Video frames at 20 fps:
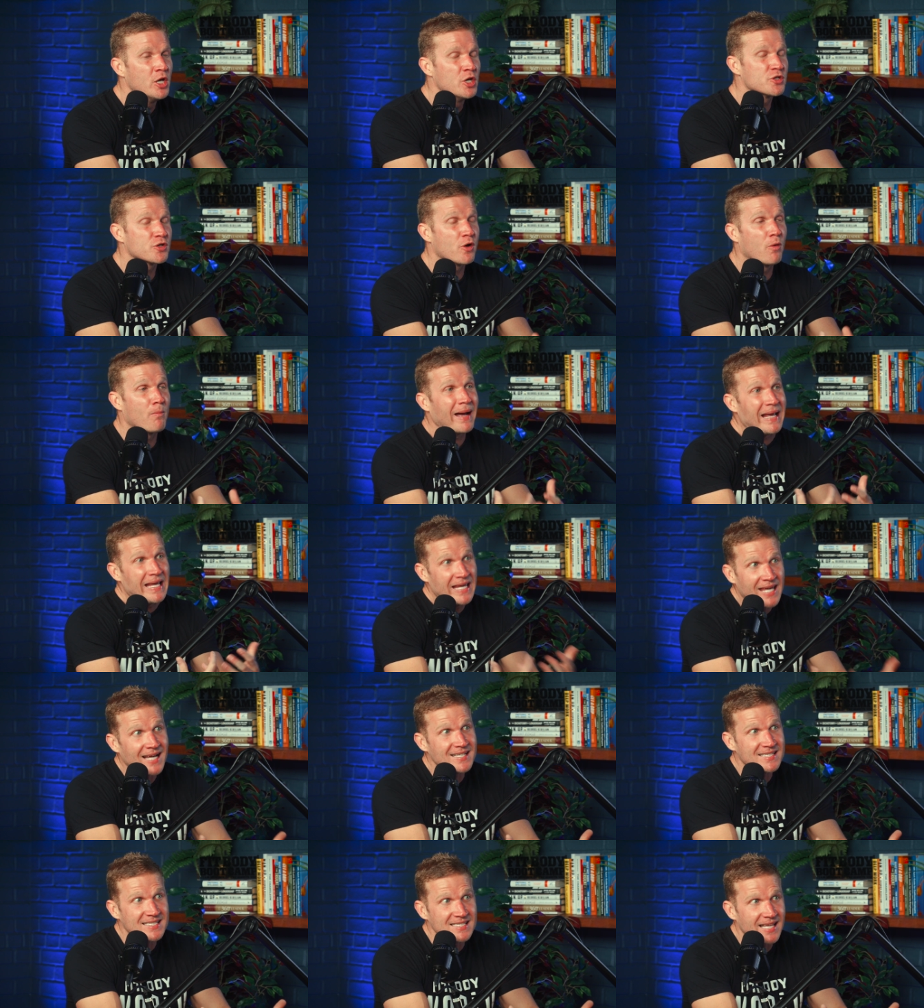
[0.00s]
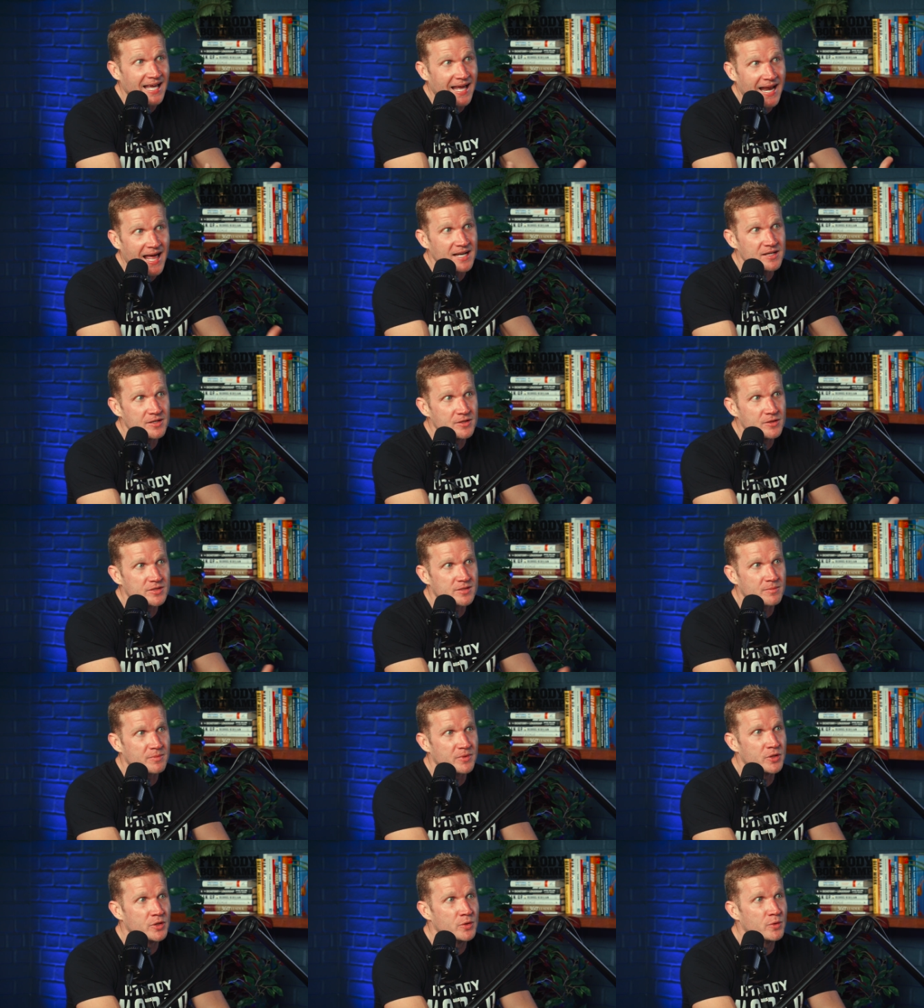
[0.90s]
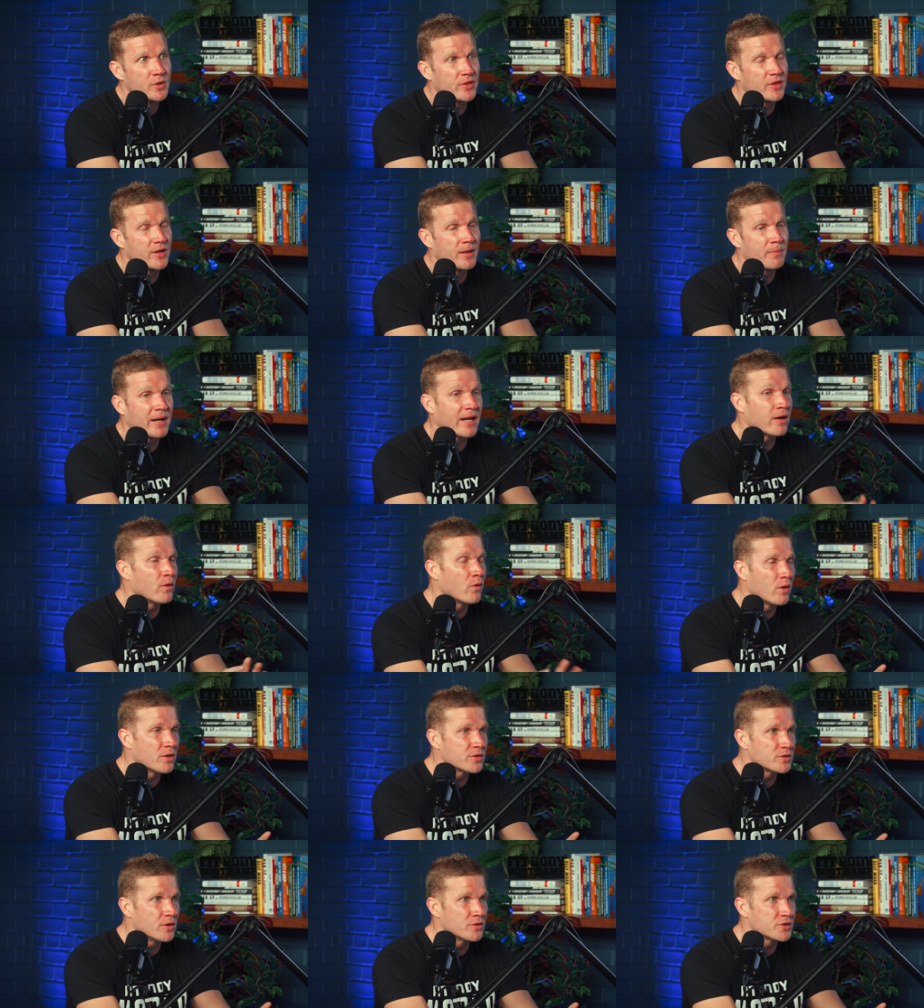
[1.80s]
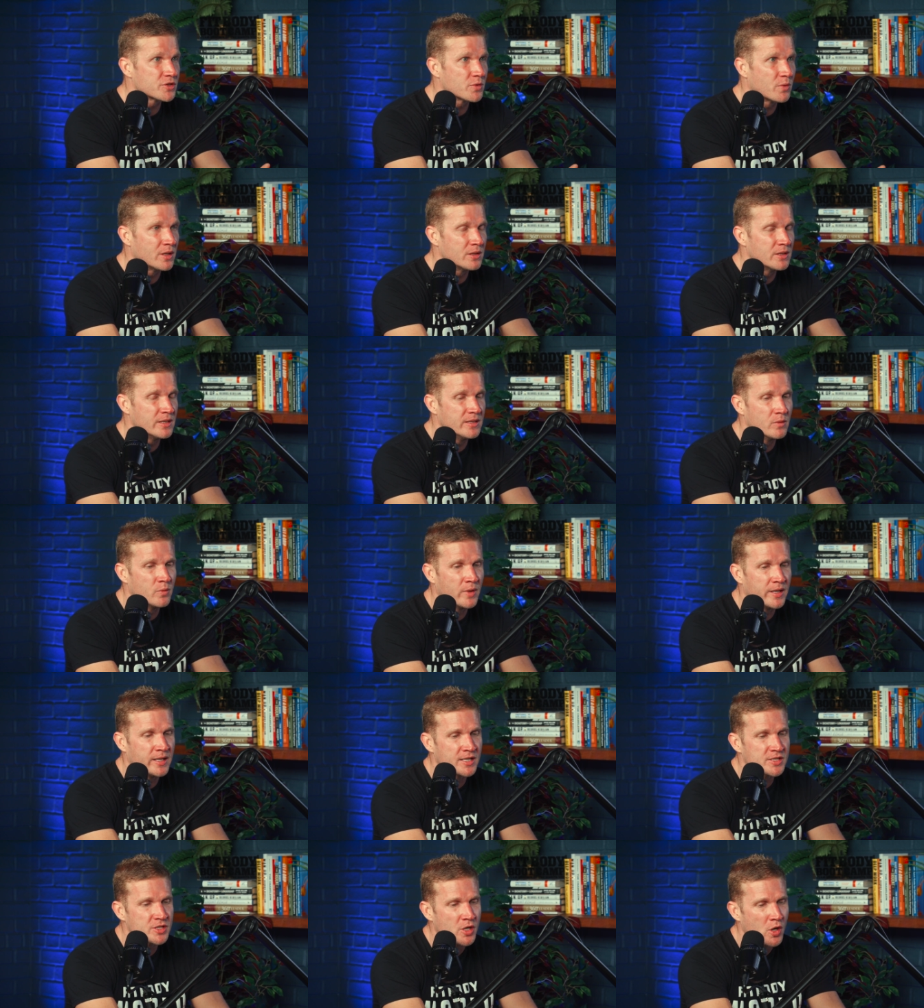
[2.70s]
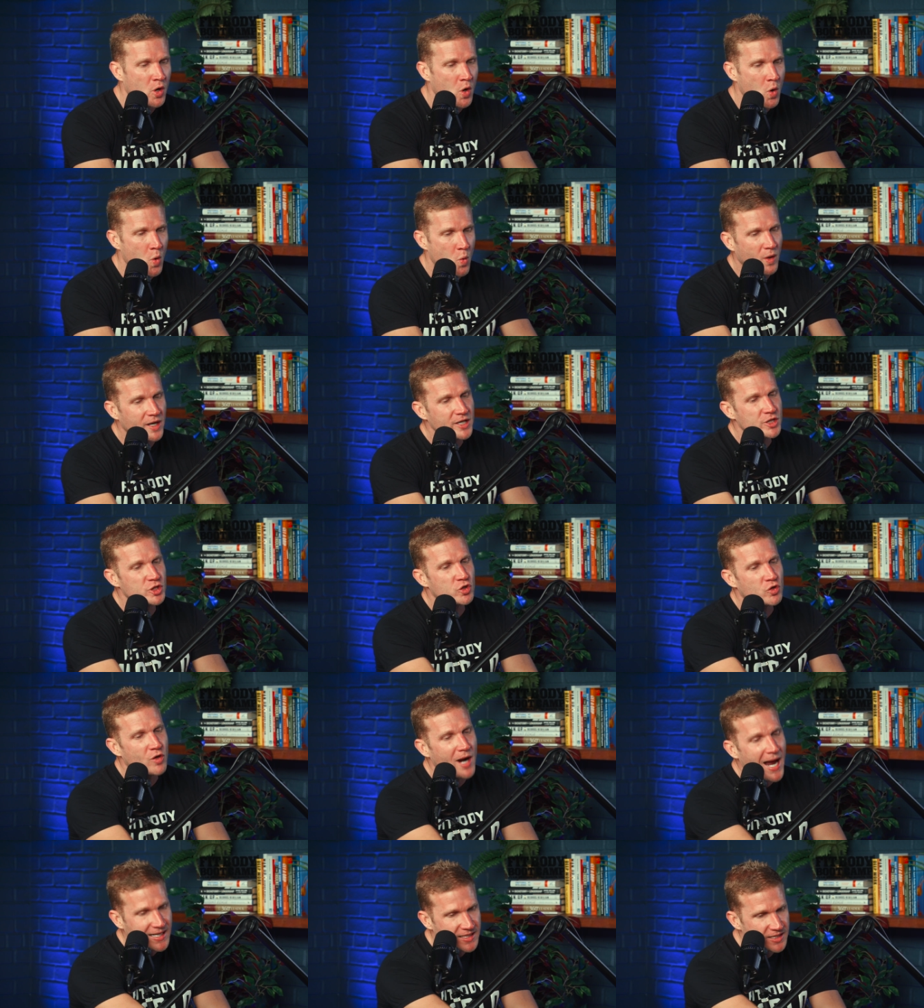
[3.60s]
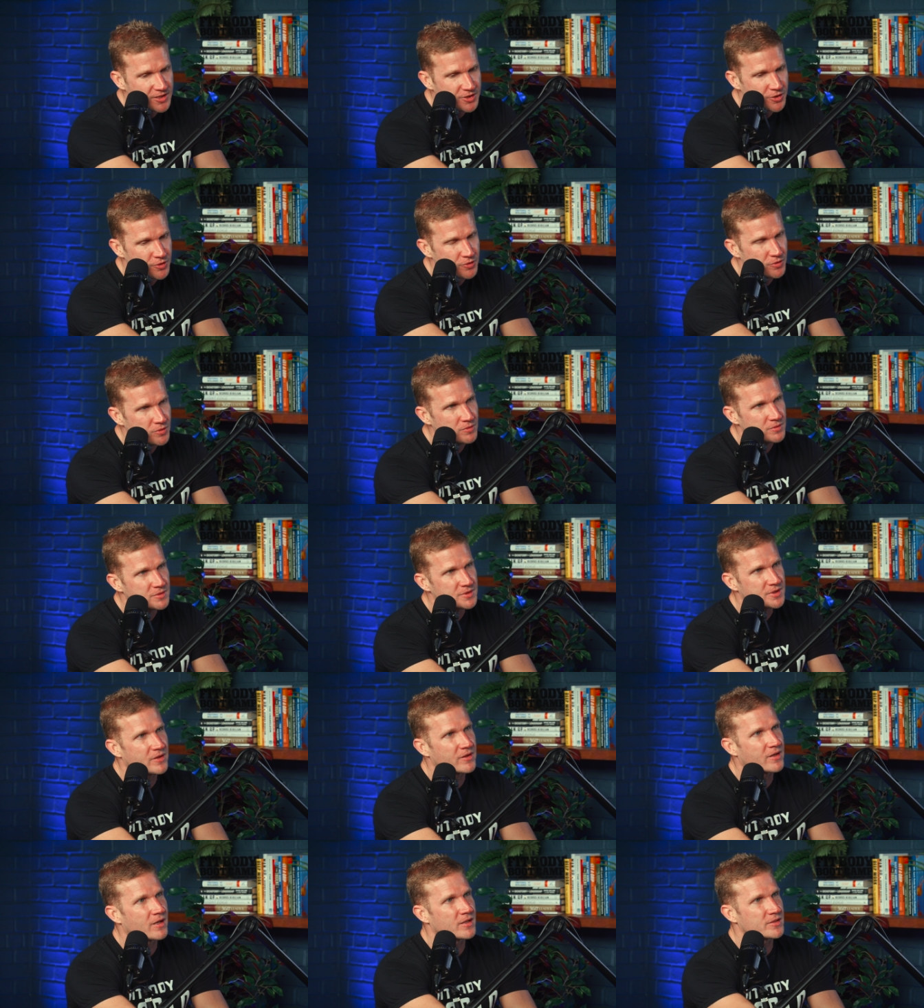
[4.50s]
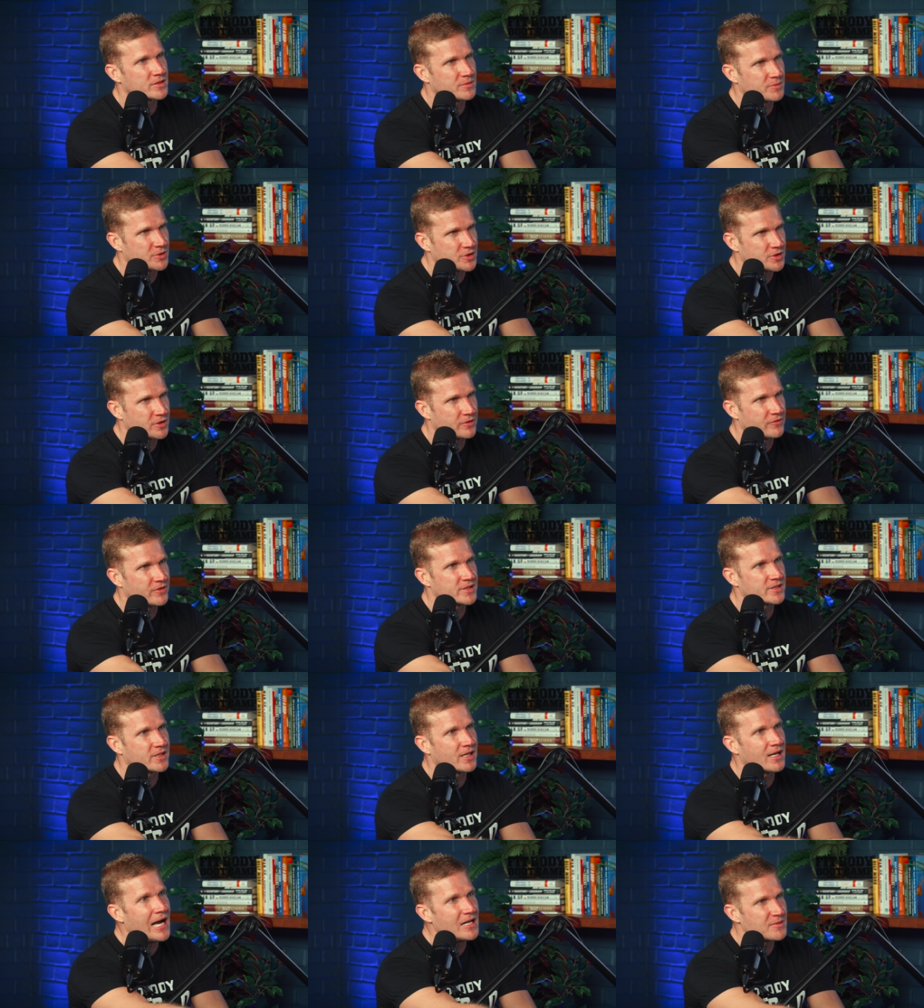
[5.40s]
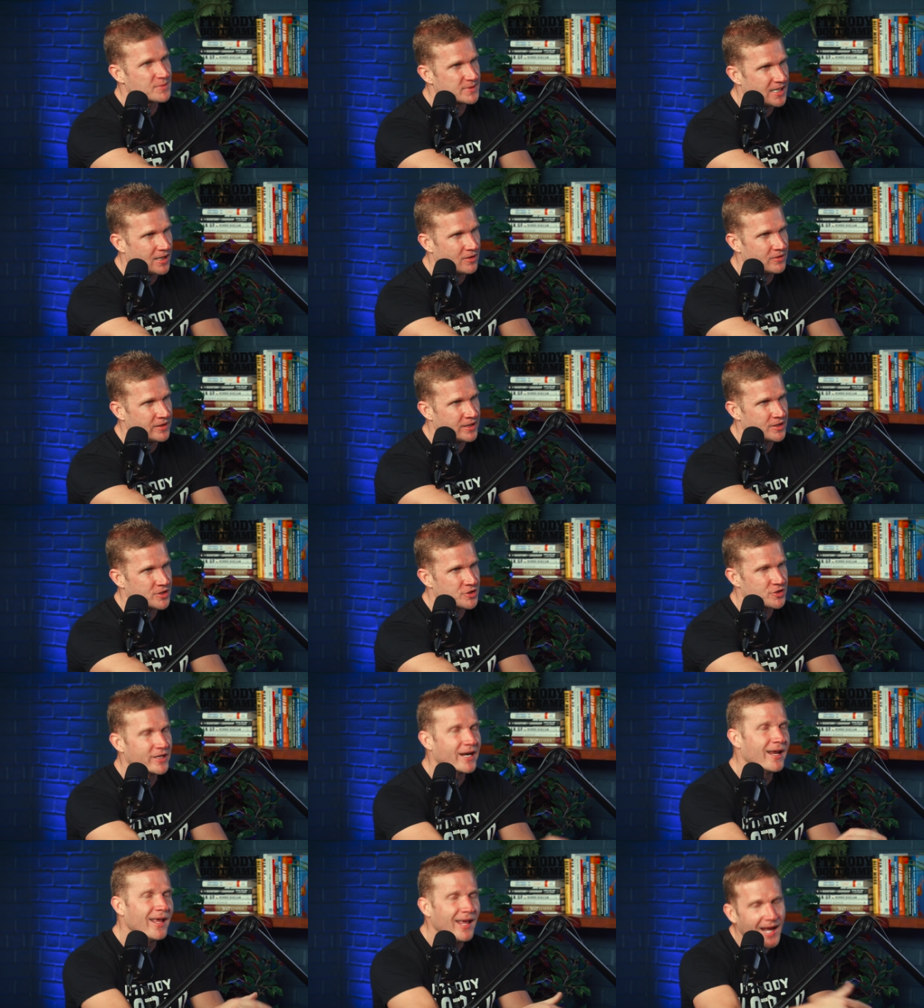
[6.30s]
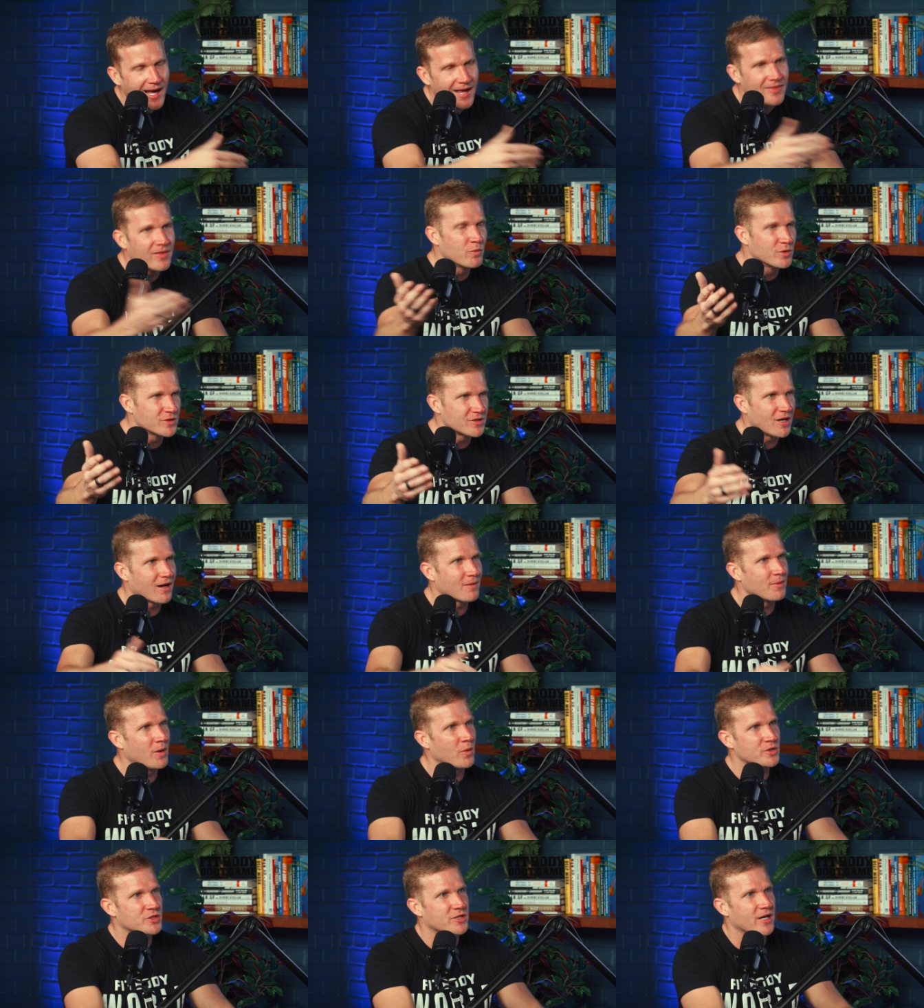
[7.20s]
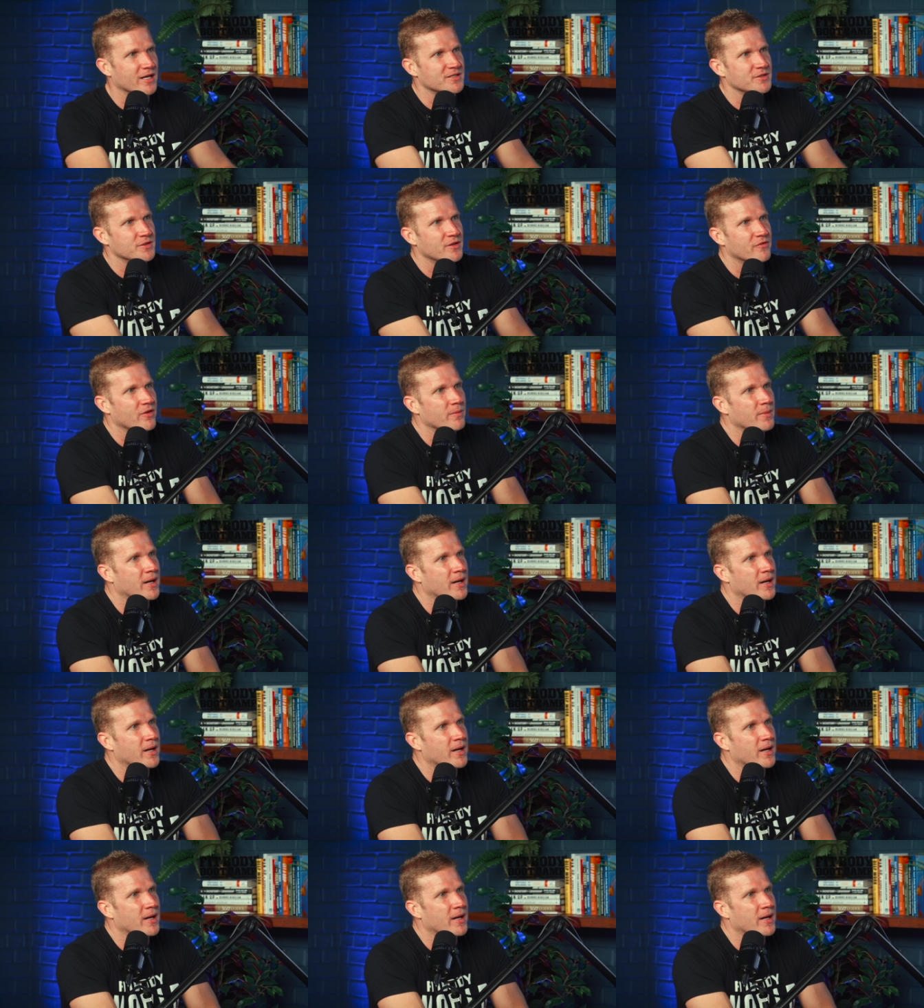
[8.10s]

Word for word: So my guess is that had to, something to do with it. But I don't also want to lead the witness. What attracted you to the customer service, the hospitality industry, and then we'll talk about what attracted you to